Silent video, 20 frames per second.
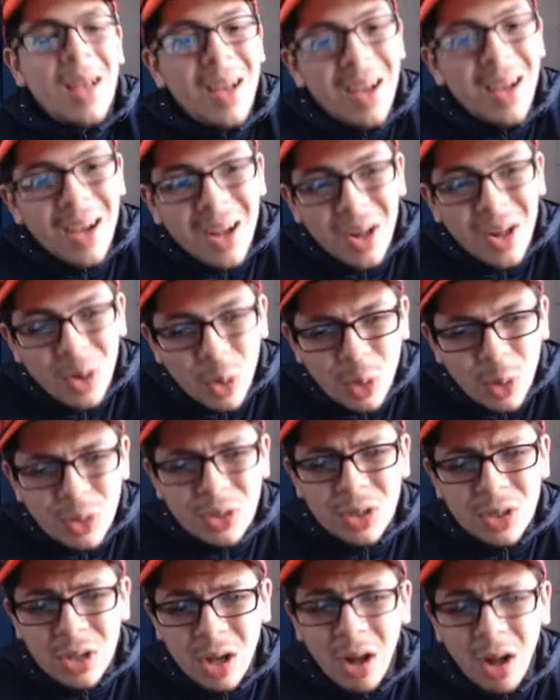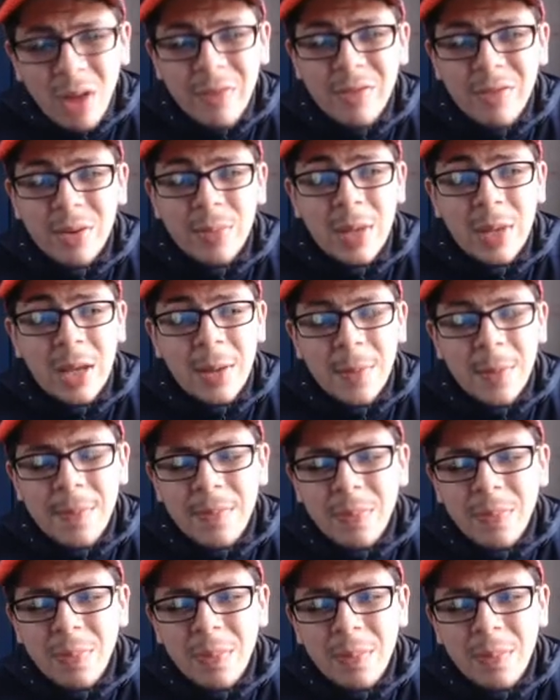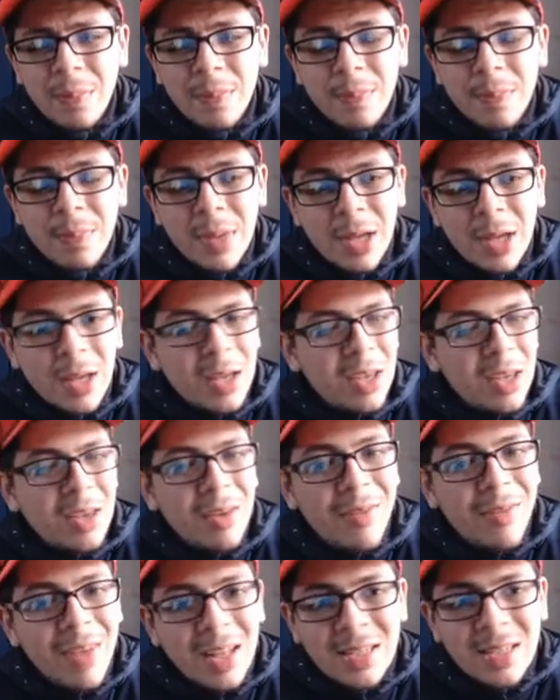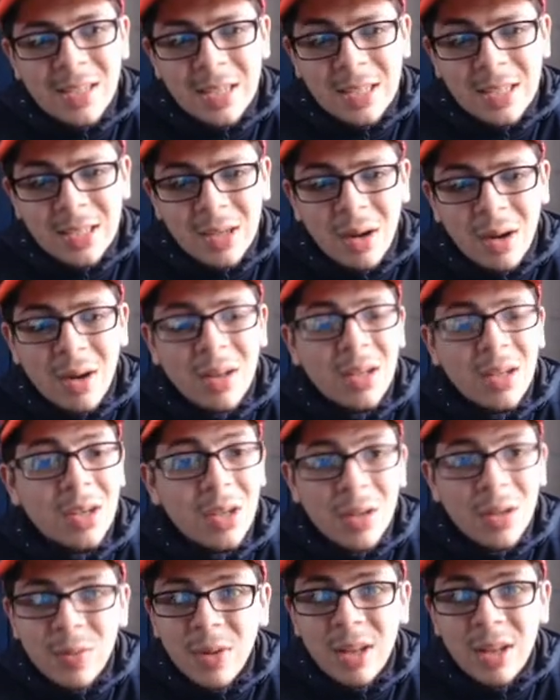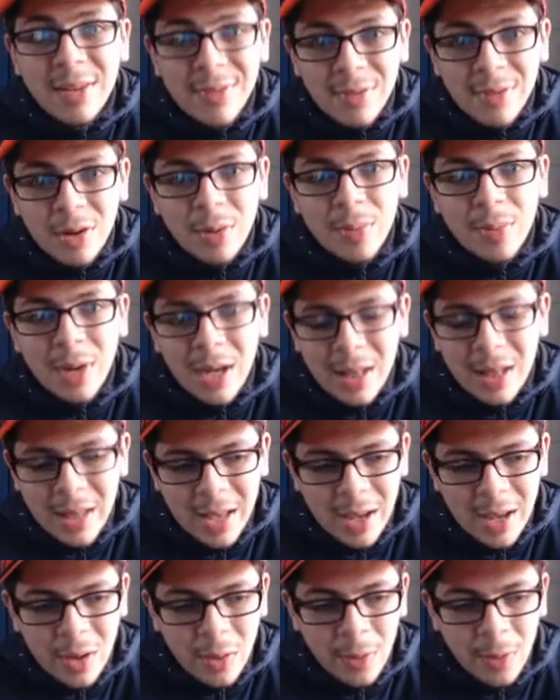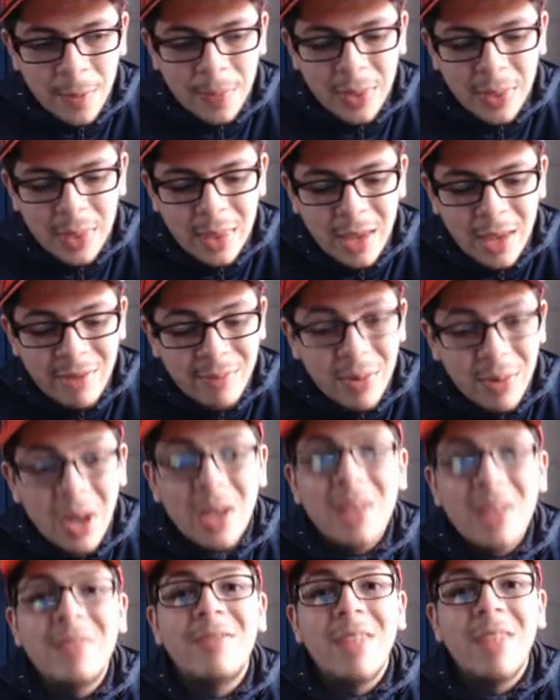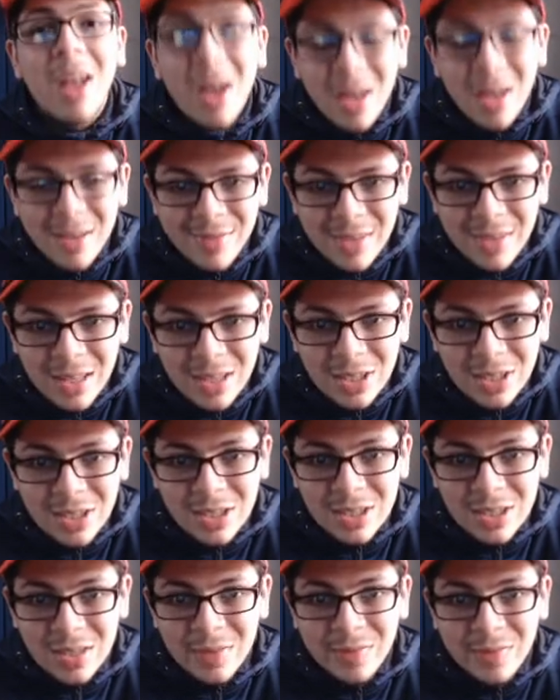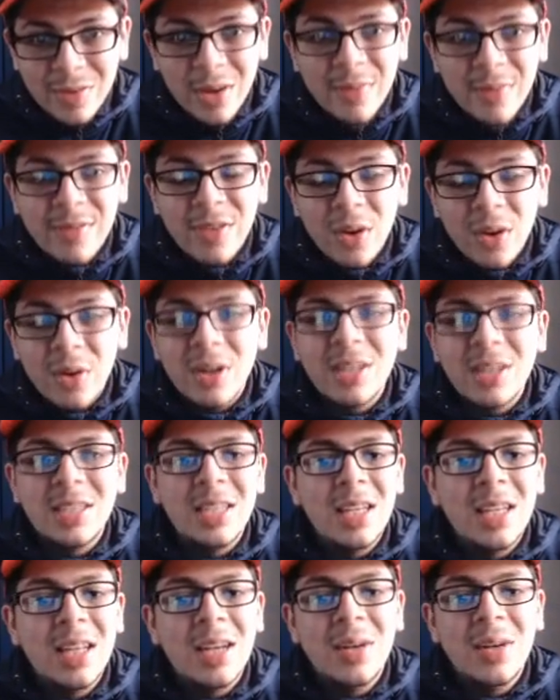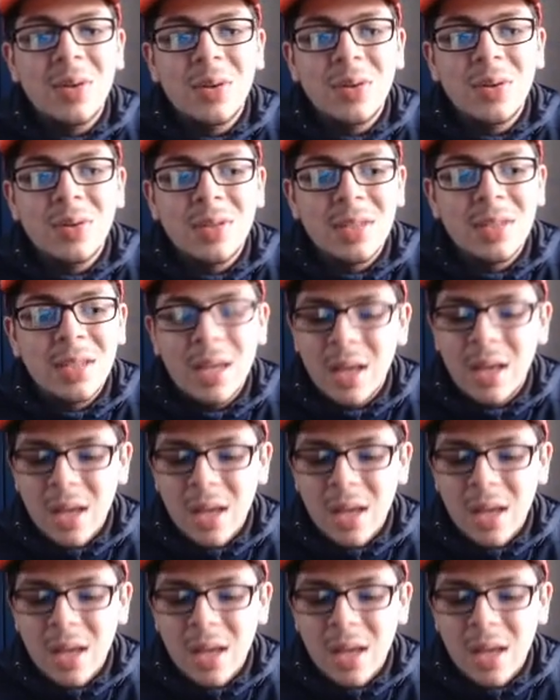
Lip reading: a closer call for me. But Juventus are on a good run of form right now. They brought in Vlahovic from Fiorentina, who's